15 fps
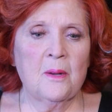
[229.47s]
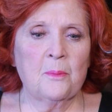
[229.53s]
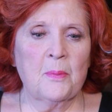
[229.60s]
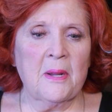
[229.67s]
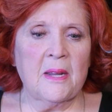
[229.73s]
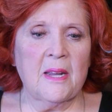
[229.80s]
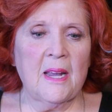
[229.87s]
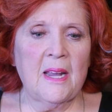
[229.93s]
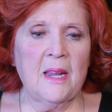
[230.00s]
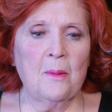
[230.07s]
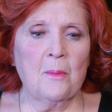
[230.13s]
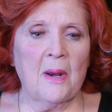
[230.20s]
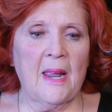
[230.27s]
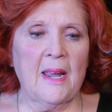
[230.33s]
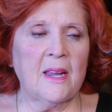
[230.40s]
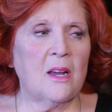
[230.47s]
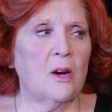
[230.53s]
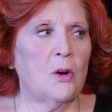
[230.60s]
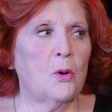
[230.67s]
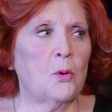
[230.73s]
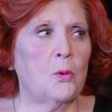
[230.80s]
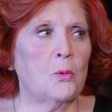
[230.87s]
became like
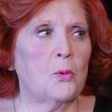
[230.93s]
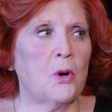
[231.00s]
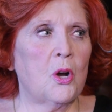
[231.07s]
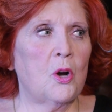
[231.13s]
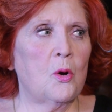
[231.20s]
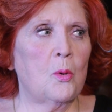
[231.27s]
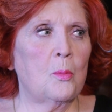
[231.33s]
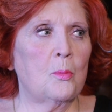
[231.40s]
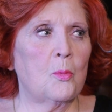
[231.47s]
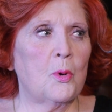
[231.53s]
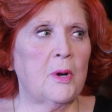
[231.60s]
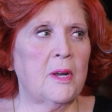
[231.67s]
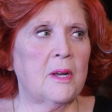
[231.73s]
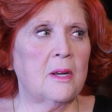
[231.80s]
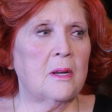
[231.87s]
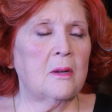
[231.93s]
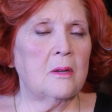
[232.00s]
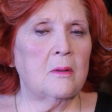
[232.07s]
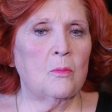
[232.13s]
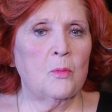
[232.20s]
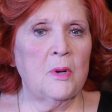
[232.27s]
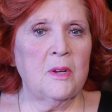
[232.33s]
old home week.
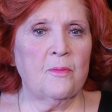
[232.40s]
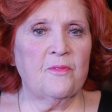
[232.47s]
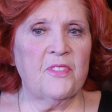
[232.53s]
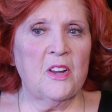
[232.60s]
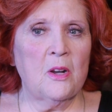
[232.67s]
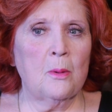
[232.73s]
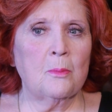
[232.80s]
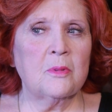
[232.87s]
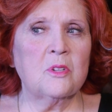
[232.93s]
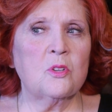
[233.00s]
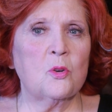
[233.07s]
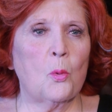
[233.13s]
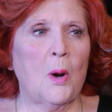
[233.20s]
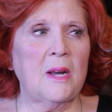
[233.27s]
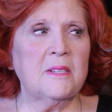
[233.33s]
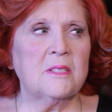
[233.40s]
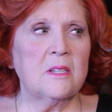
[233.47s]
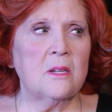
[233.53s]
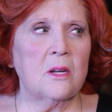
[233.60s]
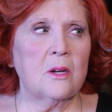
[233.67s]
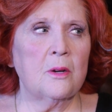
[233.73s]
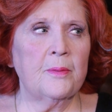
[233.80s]
Right. We filmed twice a
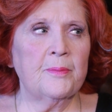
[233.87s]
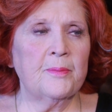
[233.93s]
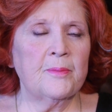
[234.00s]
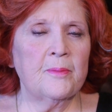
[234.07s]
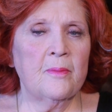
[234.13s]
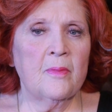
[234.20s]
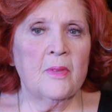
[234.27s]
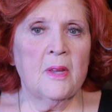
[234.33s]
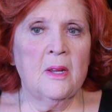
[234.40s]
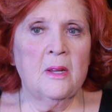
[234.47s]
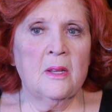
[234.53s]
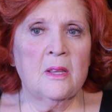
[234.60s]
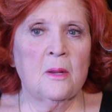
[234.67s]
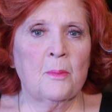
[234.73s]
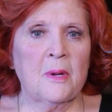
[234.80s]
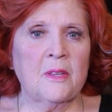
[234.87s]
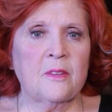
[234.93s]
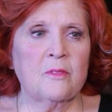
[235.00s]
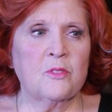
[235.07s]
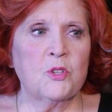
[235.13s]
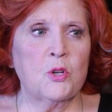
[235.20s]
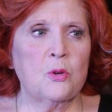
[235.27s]
year, the month
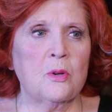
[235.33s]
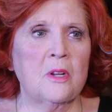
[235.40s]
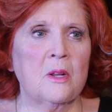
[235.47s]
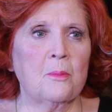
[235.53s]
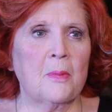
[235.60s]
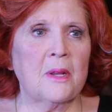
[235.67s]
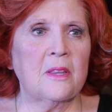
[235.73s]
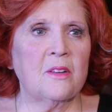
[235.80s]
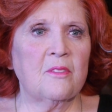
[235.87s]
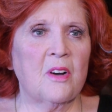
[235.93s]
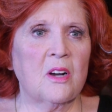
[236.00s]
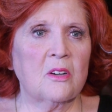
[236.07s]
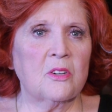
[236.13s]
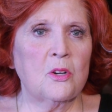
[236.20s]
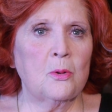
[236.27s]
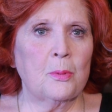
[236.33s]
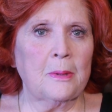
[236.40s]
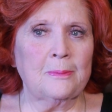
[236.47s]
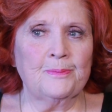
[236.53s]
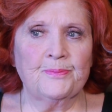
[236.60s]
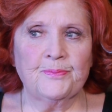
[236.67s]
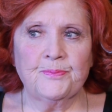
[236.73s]
of June and the month of October.
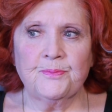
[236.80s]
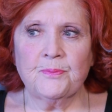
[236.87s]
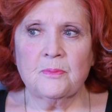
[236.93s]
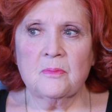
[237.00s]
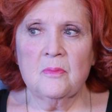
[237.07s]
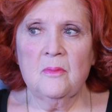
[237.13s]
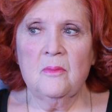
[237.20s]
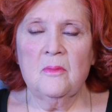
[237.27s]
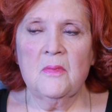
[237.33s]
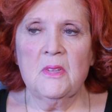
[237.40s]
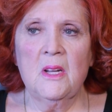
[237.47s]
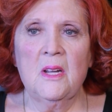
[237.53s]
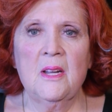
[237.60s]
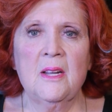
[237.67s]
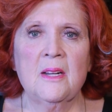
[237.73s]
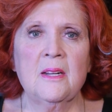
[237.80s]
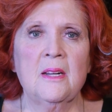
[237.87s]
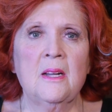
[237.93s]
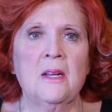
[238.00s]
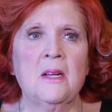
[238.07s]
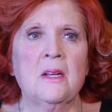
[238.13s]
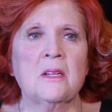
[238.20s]
And
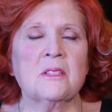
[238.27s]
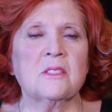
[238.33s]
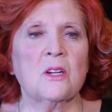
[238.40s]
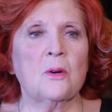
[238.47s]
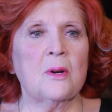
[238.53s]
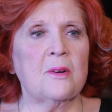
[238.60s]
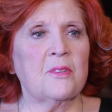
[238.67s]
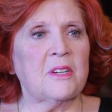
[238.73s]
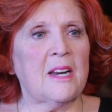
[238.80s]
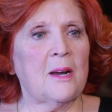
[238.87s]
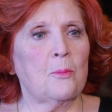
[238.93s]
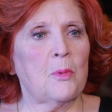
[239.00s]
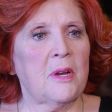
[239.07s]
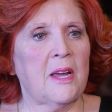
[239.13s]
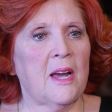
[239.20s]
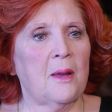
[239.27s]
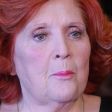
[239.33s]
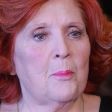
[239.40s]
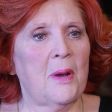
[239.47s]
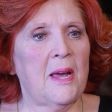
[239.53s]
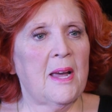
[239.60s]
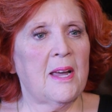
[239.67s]
so every time we came
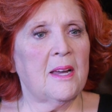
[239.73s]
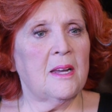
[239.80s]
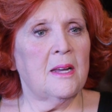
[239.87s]
back,